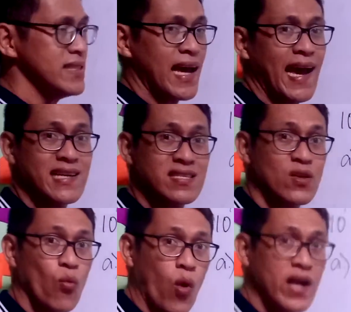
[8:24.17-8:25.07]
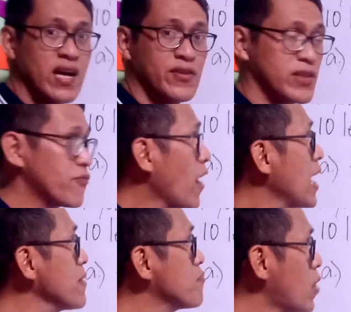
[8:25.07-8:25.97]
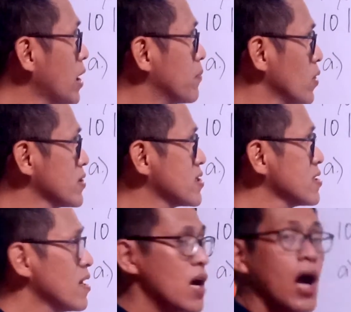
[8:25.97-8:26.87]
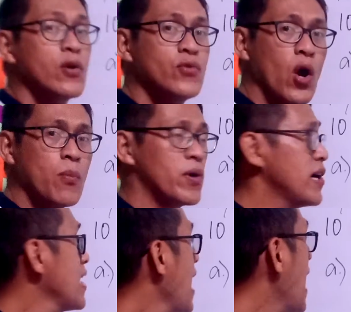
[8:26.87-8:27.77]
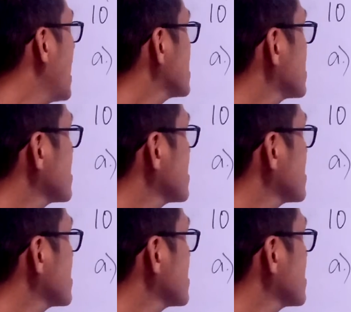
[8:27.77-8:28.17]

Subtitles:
has 105 marbles. Robert has